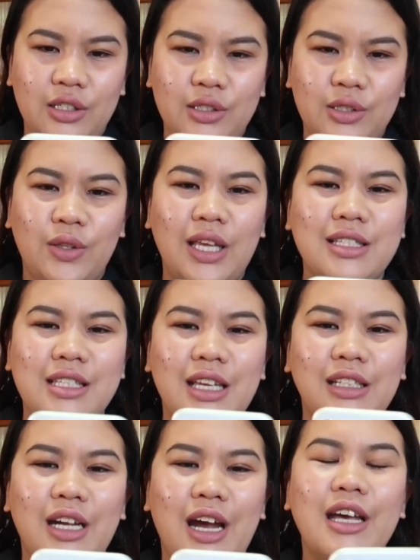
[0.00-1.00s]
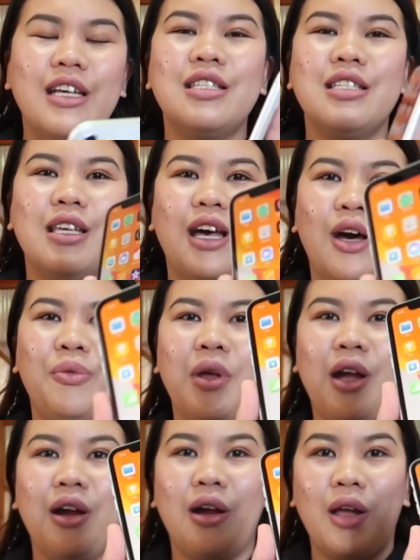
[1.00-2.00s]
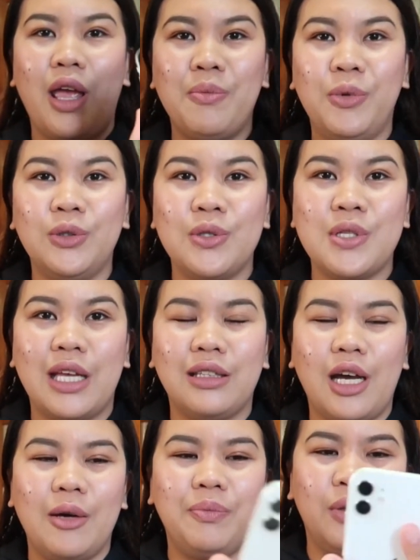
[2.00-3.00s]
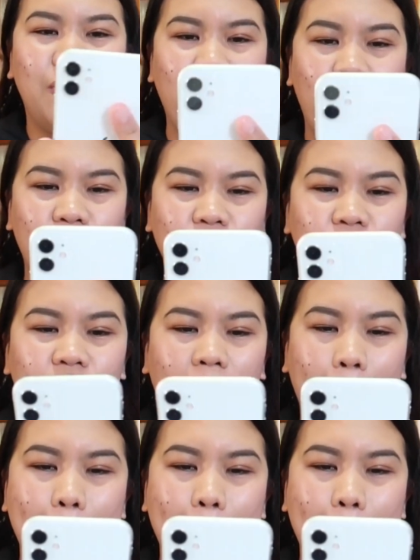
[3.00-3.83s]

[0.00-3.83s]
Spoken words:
So that's it, guys. We are able to set up the phone.